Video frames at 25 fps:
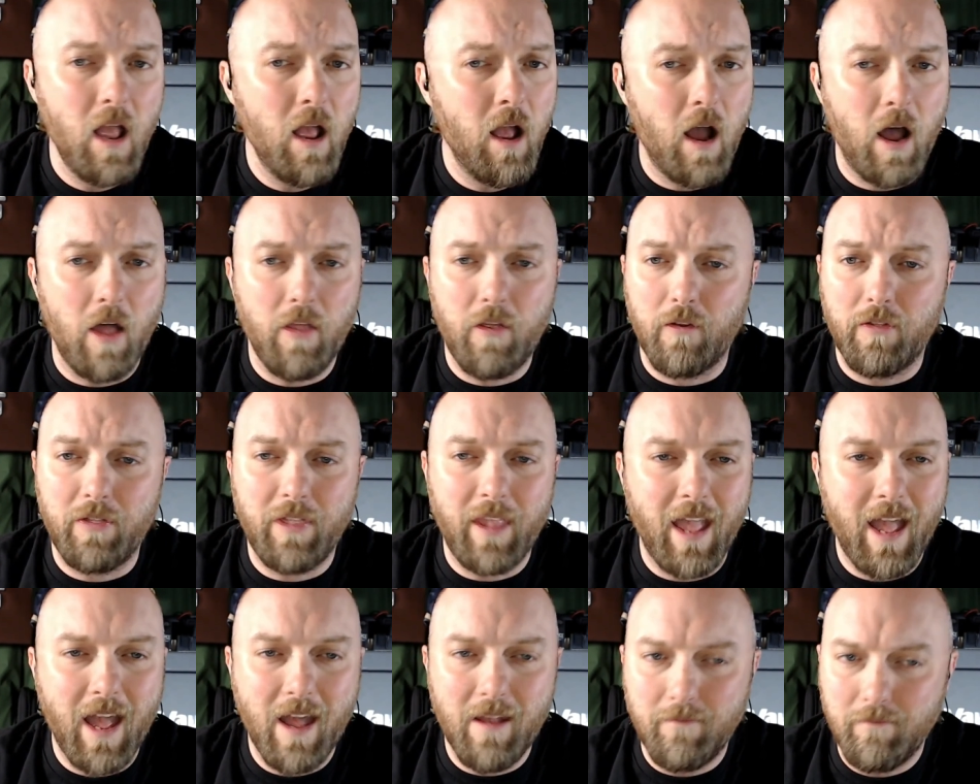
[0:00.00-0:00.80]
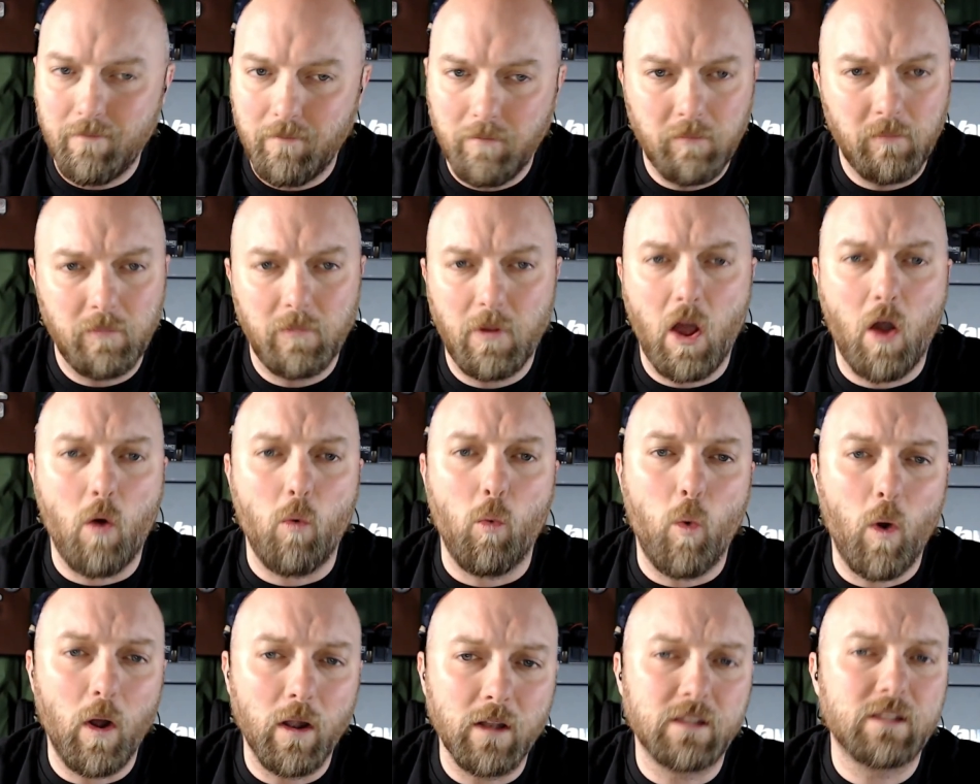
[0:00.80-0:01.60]
Other than that, not
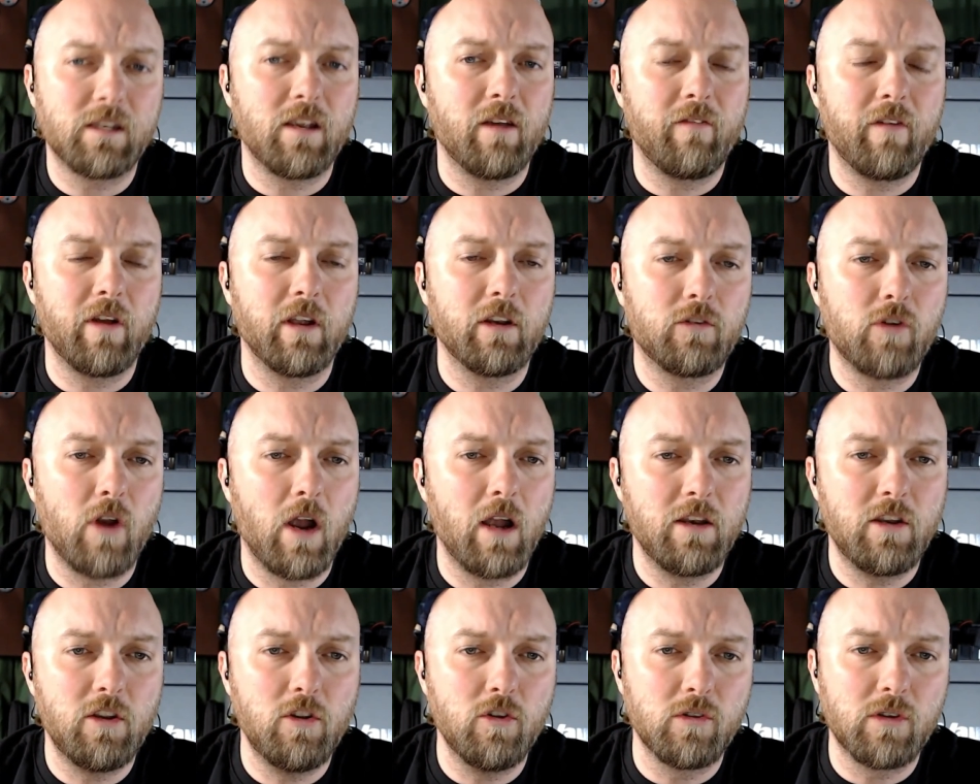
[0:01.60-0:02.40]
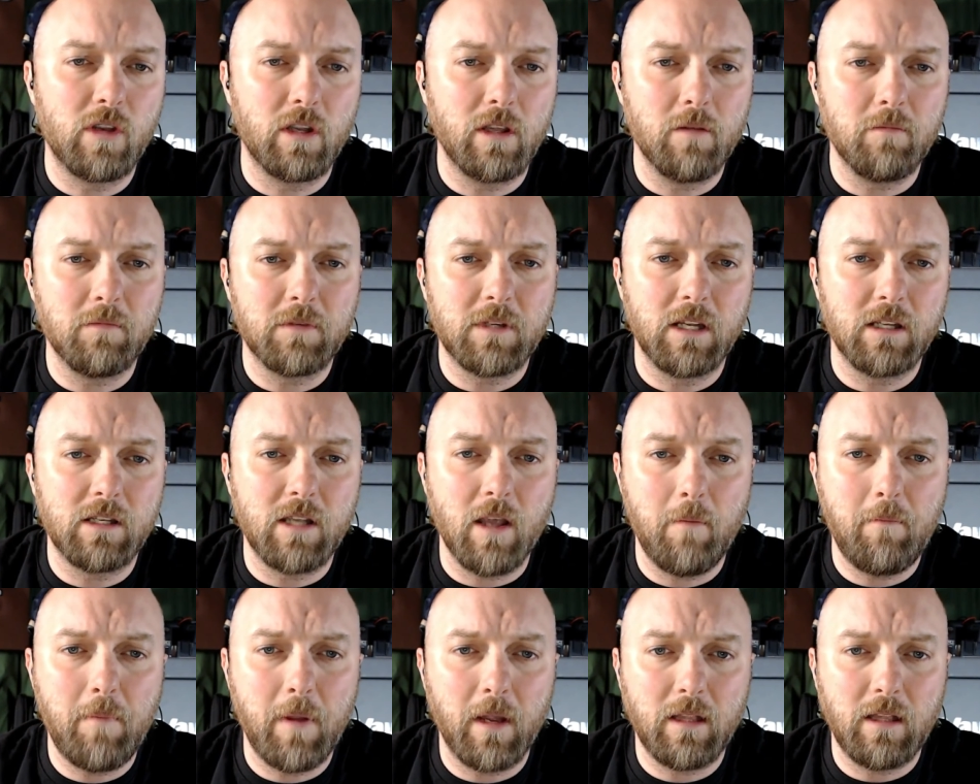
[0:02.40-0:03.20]
once have I tried using them since
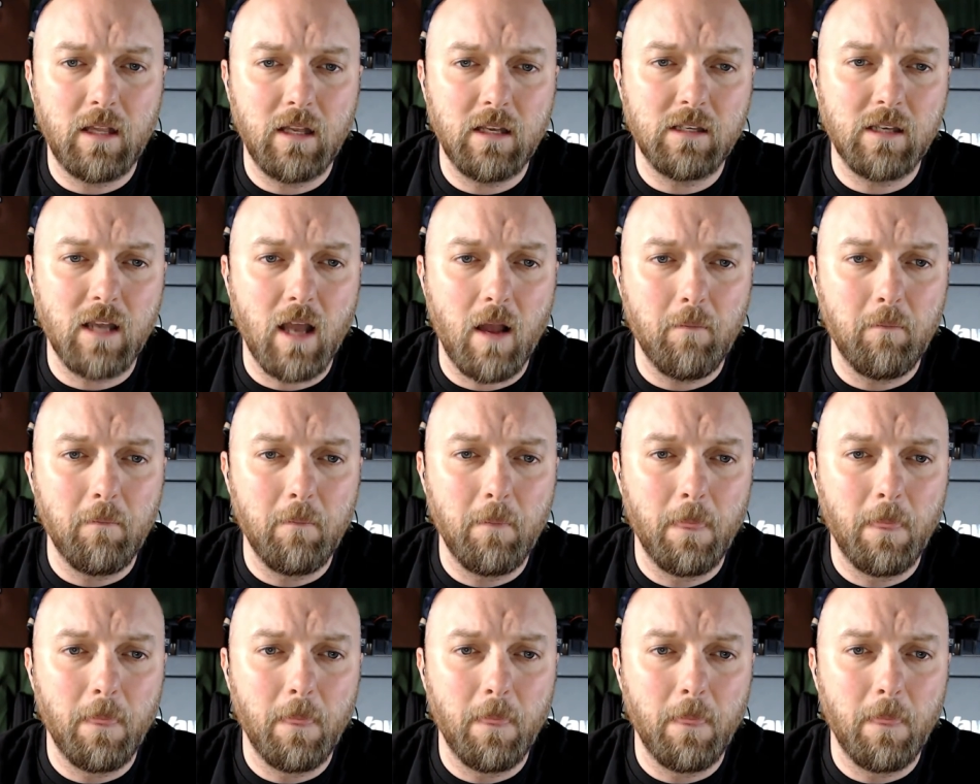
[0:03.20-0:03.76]
I picked these up.